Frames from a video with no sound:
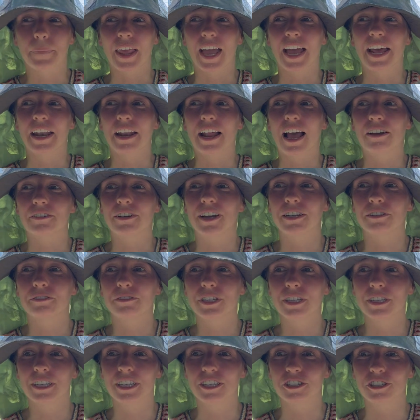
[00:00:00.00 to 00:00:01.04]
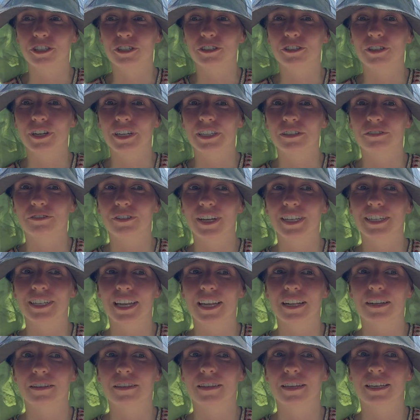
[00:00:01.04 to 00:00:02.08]
I've had real issue trying to find
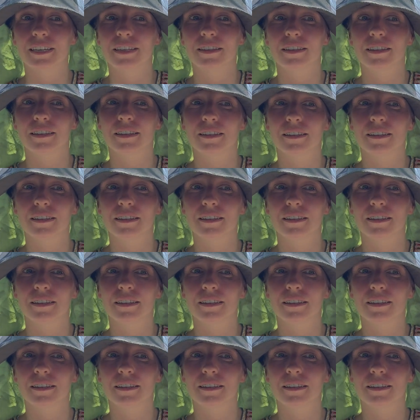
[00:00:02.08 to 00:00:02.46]
anything